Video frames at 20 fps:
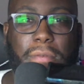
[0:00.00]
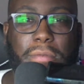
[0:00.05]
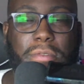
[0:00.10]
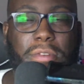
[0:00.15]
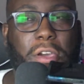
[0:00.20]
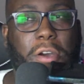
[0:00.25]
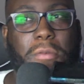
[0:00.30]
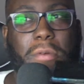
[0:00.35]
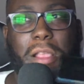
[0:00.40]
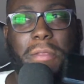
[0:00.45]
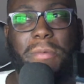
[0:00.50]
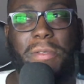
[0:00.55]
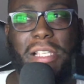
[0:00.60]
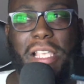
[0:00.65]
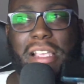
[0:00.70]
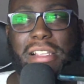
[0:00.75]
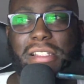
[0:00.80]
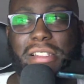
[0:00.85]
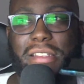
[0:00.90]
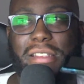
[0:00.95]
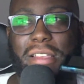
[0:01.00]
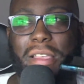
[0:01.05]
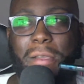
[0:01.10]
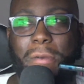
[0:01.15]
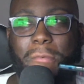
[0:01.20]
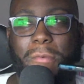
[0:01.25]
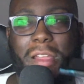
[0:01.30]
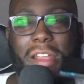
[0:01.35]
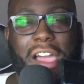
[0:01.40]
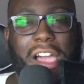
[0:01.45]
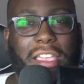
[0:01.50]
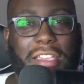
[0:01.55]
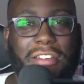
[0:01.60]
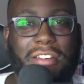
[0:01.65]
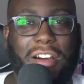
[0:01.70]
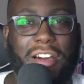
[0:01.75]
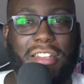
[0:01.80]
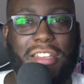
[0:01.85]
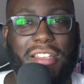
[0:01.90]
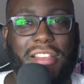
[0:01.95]
No, it was actually when I
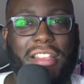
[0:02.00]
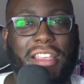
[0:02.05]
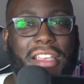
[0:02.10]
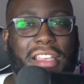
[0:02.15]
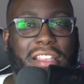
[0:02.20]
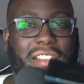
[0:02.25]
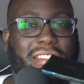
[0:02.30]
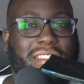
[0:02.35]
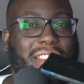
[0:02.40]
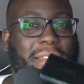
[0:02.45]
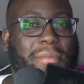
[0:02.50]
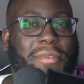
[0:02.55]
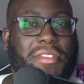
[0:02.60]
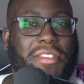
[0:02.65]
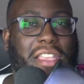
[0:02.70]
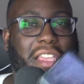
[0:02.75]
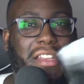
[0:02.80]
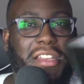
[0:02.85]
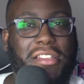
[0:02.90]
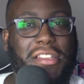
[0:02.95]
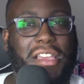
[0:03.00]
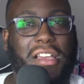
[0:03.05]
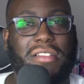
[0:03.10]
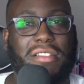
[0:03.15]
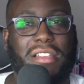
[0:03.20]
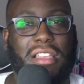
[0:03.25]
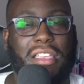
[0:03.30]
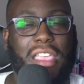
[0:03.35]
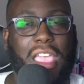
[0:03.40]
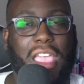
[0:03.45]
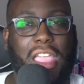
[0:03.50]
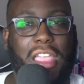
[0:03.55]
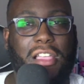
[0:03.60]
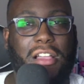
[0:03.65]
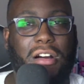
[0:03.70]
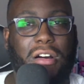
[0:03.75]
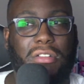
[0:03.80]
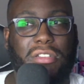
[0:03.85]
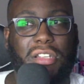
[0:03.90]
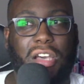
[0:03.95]
got it. Samsung then announced like, hey,
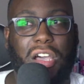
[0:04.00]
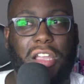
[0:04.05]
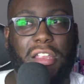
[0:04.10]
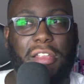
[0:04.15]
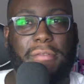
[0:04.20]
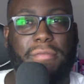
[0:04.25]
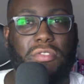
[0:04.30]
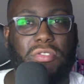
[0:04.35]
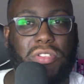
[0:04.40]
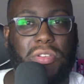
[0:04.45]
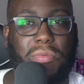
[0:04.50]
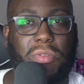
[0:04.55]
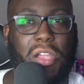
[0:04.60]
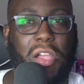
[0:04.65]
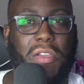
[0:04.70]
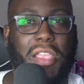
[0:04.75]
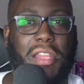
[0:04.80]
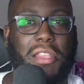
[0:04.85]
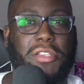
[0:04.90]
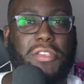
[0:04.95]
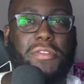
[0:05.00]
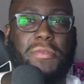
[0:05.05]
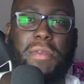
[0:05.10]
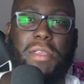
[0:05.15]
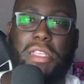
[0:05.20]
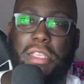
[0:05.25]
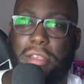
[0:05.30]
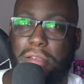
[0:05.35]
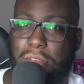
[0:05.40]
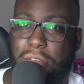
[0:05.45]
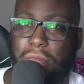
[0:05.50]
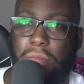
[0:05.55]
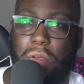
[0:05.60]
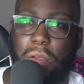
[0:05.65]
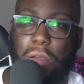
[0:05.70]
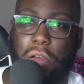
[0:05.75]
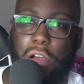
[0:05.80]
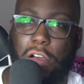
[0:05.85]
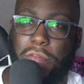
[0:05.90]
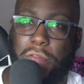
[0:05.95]
all the high end phones are now getting 3 years
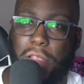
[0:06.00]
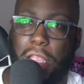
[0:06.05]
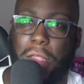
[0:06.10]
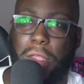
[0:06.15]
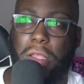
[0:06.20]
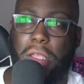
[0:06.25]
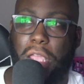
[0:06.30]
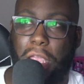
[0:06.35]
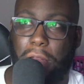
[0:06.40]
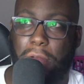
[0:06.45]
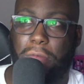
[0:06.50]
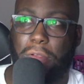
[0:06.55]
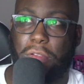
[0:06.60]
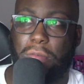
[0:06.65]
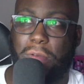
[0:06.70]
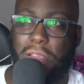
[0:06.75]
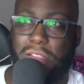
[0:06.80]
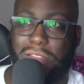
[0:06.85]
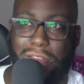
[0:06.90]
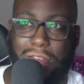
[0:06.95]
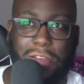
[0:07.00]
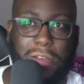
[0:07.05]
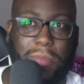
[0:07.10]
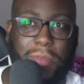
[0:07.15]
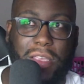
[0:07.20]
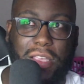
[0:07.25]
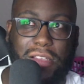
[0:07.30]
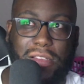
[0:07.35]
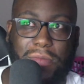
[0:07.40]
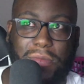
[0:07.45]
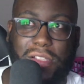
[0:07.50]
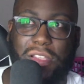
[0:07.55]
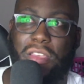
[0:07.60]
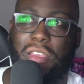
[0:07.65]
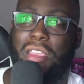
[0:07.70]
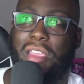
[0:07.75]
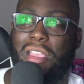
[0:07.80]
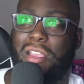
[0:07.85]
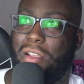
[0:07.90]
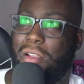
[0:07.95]
of Android OS updates. I was like,
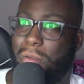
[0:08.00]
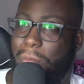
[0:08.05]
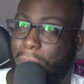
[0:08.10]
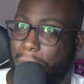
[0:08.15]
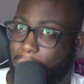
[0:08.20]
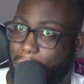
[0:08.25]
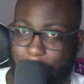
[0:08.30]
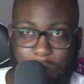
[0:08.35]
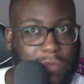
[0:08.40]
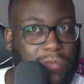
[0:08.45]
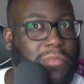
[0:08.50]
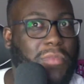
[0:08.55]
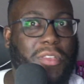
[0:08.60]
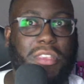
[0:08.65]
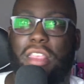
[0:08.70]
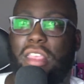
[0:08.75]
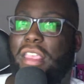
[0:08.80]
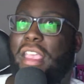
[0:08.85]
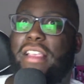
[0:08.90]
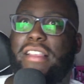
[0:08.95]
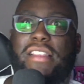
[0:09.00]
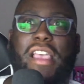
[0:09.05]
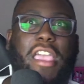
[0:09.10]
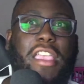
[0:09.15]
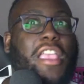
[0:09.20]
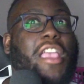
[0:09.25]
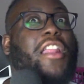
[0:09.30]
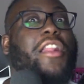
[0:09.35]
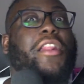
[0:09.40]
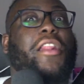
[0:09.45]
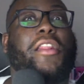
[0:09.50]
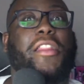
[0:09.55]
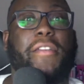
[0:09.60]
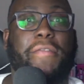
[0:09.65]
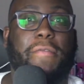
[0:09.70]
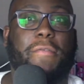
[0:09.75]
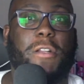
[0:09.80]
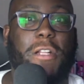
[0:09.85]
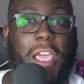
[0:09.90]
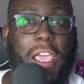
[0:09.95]
yes, I can live
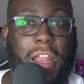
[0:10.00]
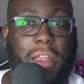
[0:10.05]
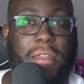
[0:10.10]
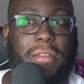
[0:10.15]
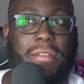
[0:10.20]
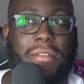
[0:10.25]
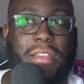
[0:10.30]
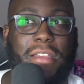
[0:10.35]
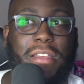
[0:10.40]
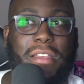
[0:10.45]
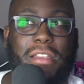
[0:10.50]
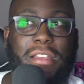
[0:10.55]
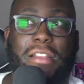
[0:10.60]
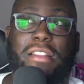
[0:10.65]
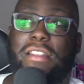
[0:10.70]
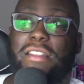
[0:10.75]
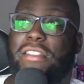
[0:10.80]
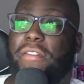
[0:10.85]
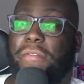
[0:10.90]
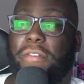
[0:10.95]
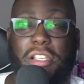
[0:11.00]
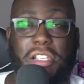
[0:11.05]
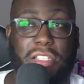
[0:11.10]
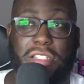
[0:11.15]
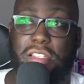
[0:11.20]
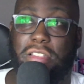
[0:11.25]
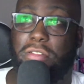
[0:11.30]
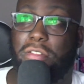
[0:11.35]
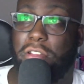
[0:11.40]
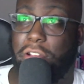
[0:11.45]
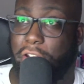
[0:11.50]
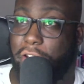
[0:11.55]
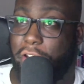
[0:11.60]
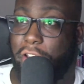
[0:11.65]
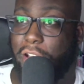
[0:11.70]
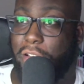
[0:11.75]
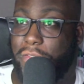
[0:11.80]
with that. This device is still good enough.